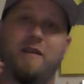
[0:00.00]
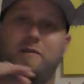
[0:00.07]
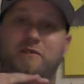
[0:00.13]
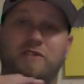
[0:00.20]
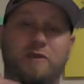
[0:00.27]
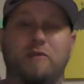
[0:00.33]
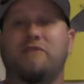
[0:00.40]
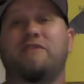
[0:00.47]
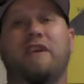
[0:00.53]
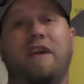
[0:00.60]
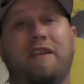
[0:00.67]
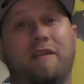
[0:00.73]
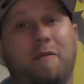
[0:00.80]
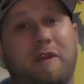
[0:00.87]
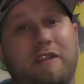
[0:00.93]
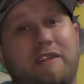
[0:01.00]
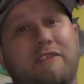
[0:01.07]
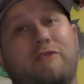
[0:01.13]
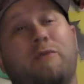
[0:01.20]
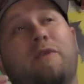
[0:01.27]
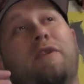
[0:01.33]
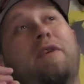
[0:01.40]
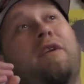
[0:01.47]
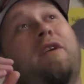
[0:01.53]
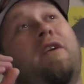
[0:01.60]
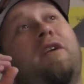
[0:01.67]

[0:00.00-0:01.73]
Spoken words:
I'm so excited about this one.